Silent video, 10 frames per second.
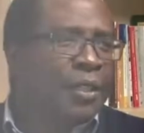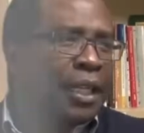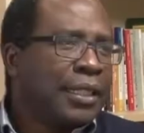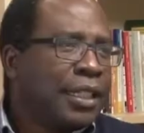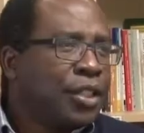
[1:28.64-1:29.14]

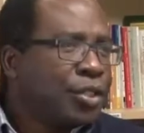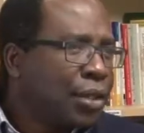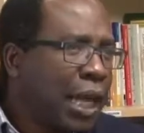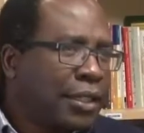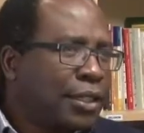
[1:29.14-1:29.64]

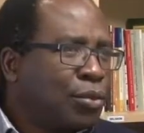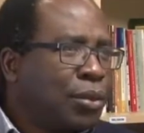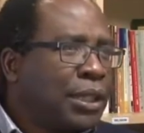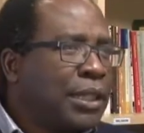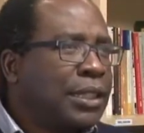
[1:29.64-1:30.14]
interacted
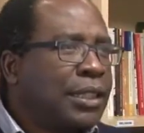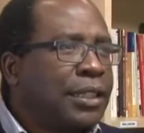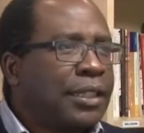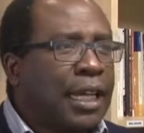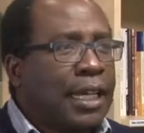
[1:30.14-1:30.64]
with,
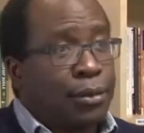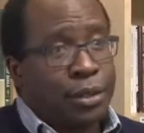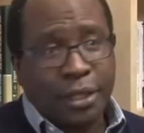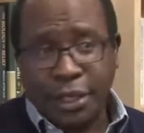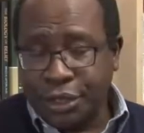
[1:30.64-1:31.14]
and I am
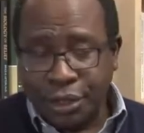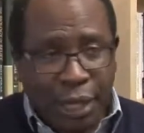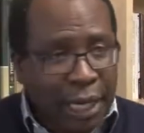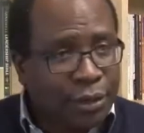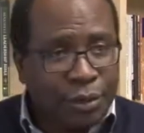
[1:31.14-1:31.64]
still
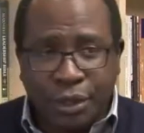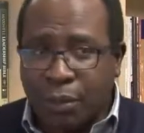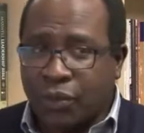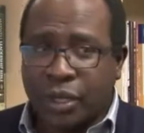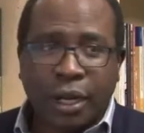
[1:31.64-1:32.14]
interacting with some
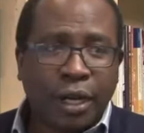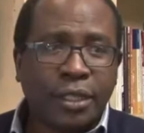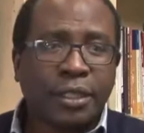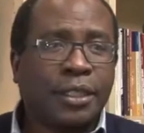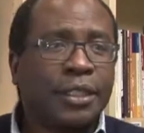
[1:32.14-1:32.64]
of the
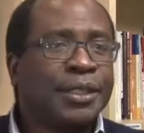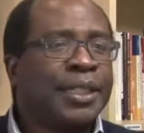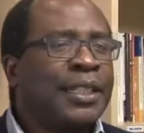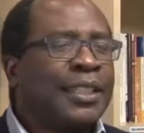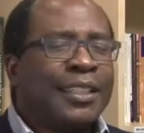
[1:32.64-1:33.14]
authors.
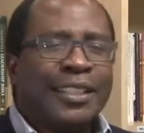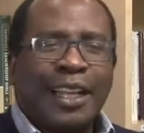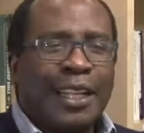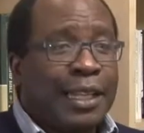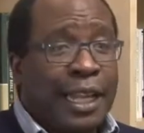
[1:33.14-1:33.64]

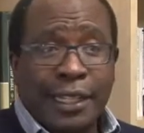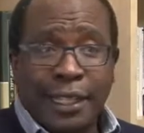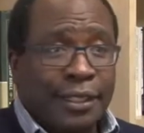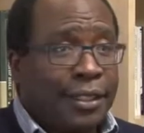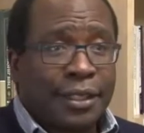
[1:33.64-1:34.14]
And
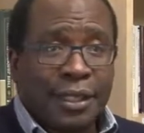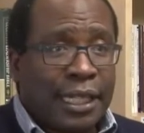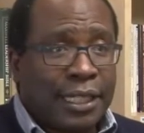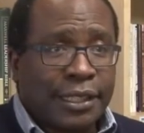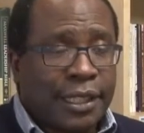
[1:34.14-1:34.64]
it's an
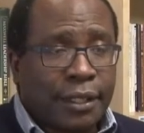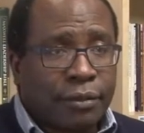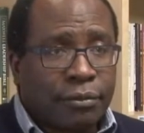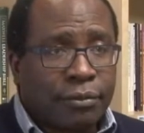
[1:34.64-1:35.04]
endless thing.